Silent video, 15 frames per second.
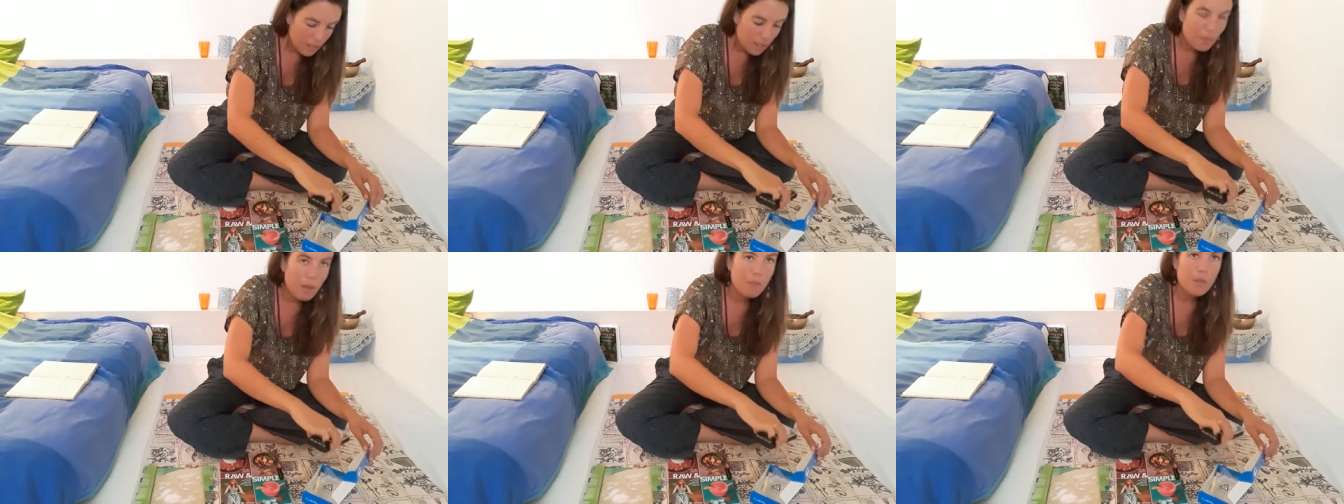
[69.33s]

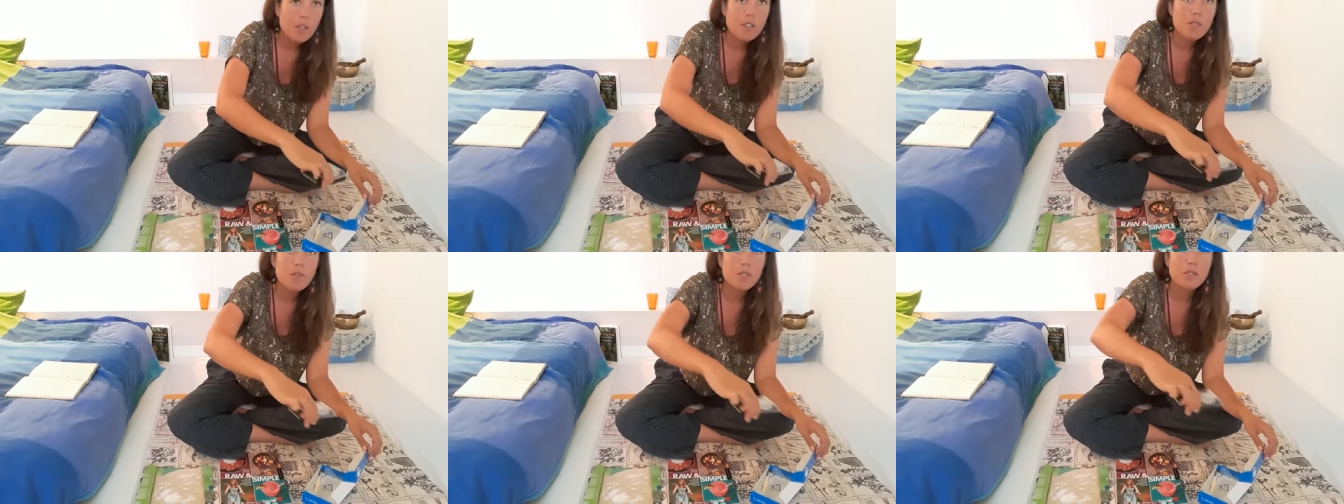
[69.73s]
my
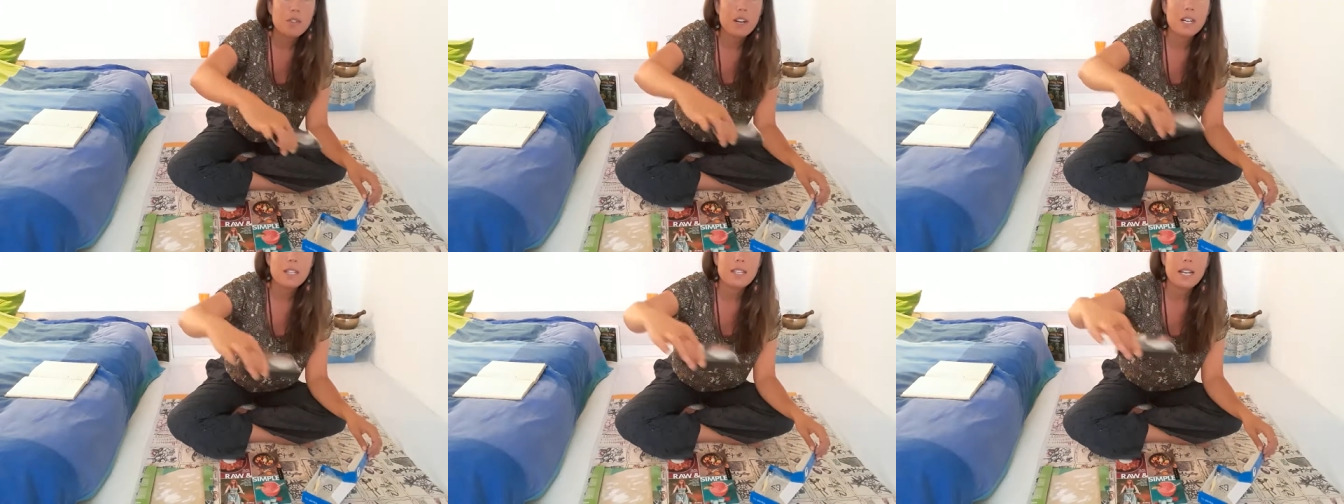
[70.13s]
beautiful,
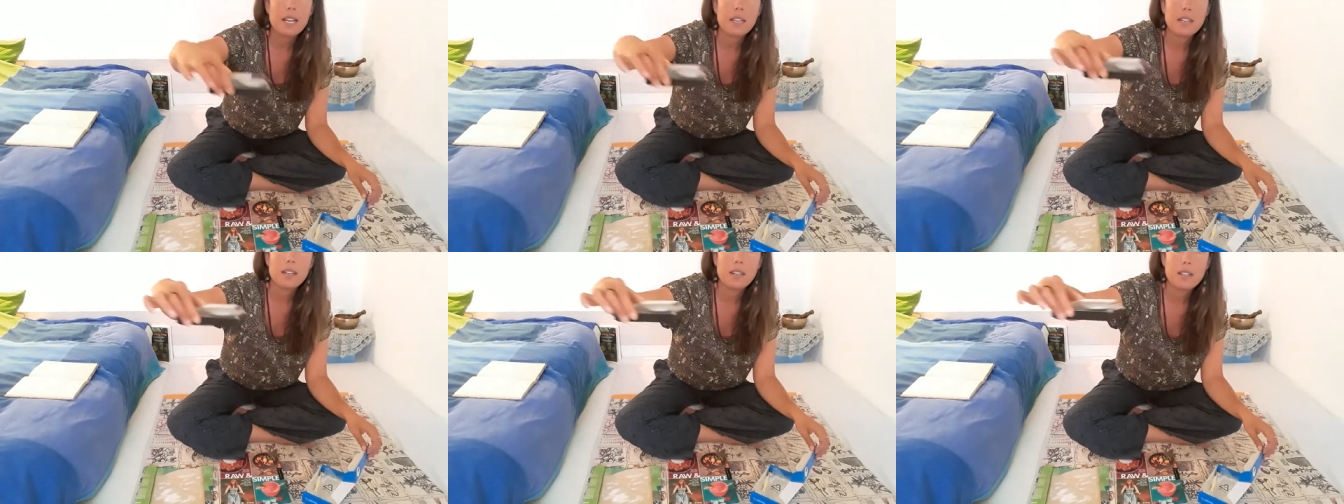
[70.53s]
very
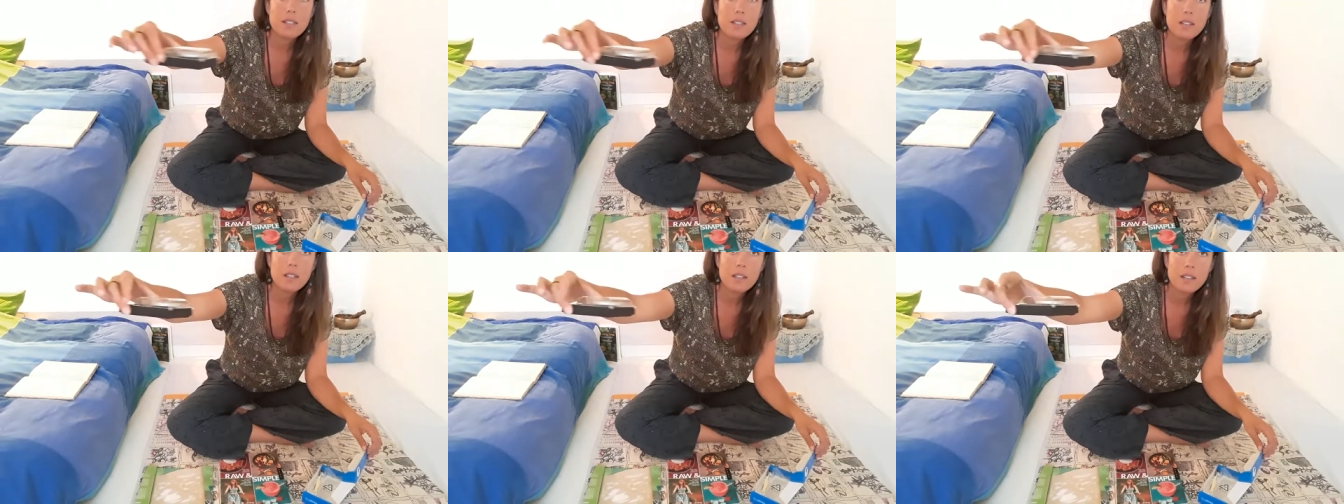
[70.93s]

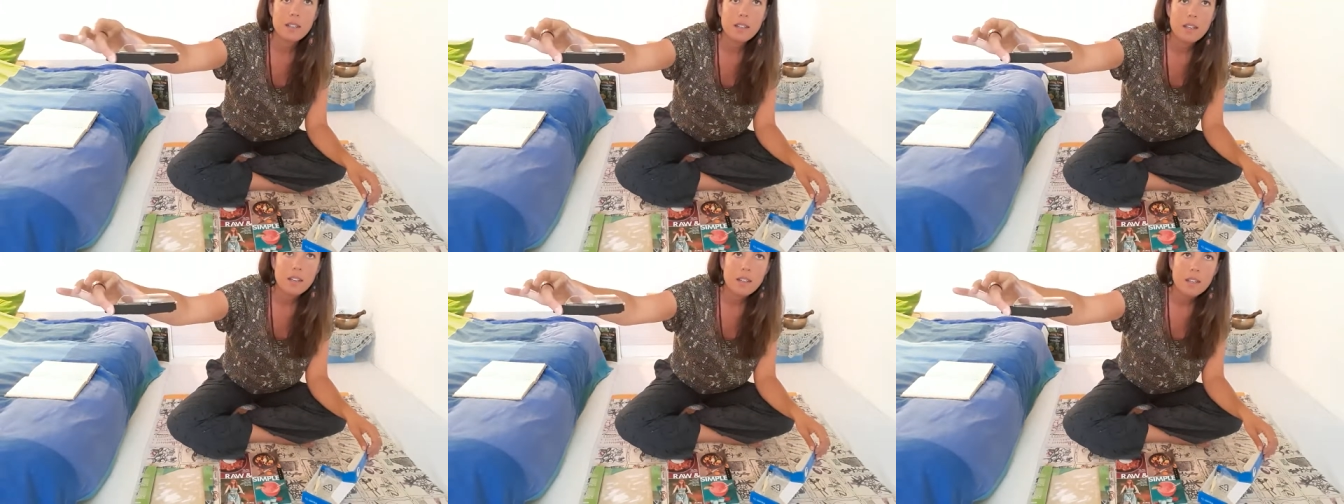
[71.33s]
delicate
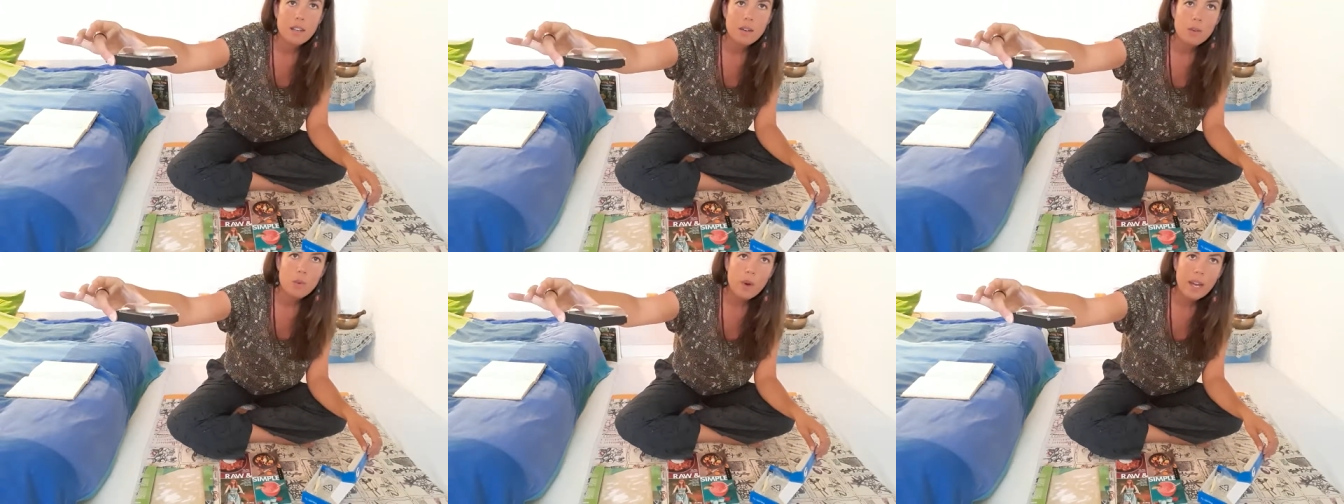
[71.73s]

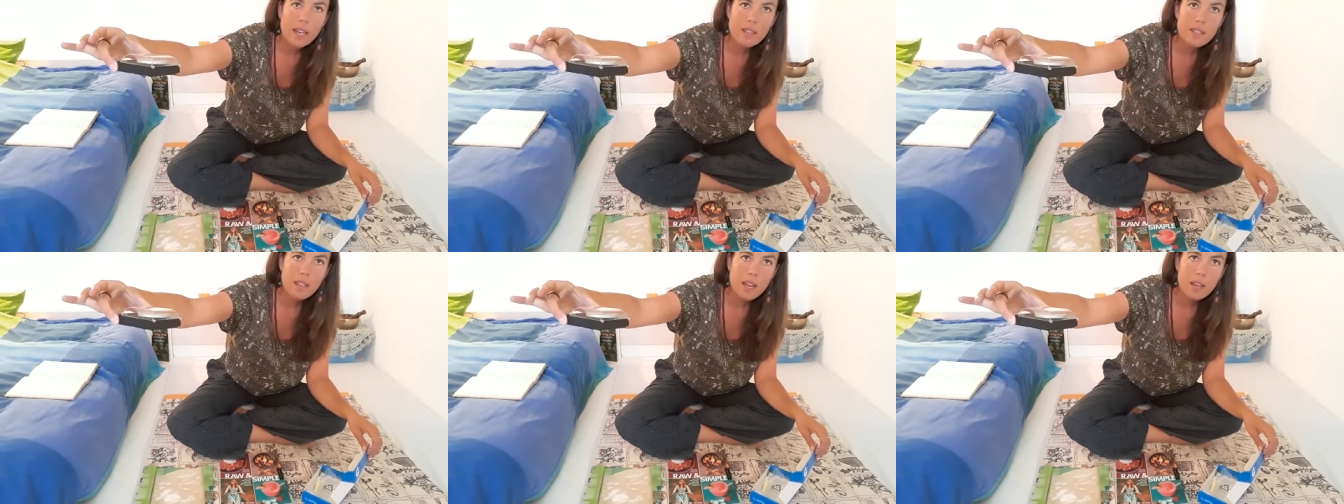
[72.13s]

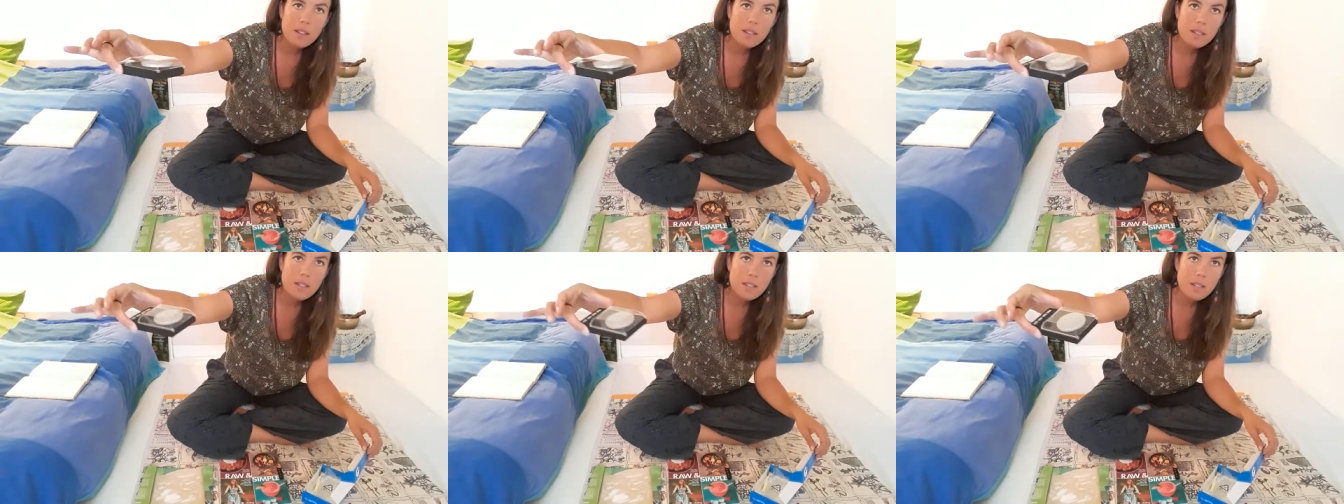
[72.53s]
weighing
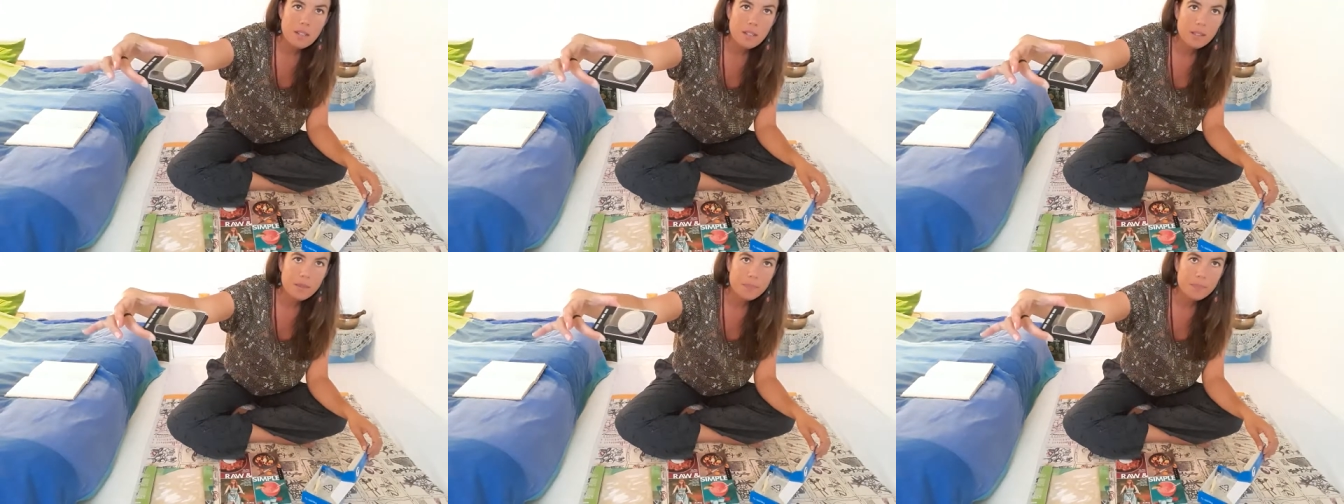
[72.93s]
scales,